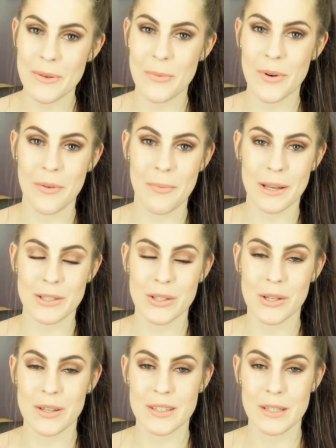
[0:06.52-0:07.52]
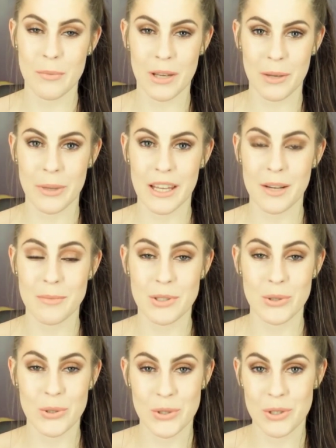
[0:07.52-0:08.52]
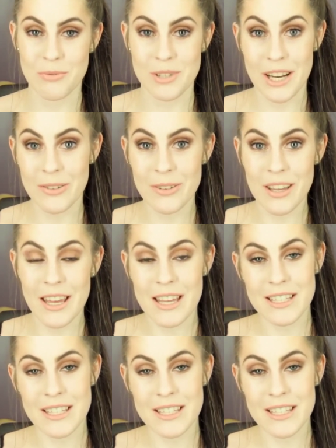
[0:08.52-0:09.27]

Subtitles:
and welcome back to QC Makeup Academy's YouTube channel.